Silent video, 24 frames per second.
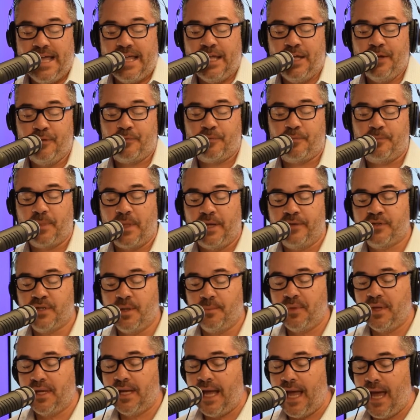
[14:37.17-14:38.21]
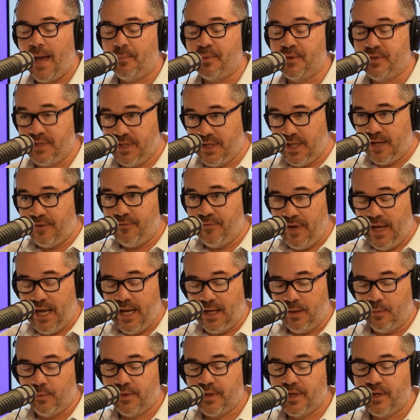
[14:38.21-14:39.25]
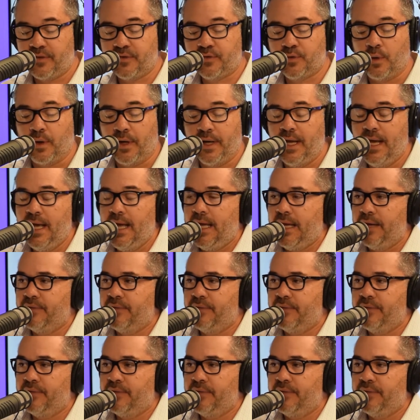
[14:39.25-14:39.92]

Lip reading: If something happens in that vein with that story,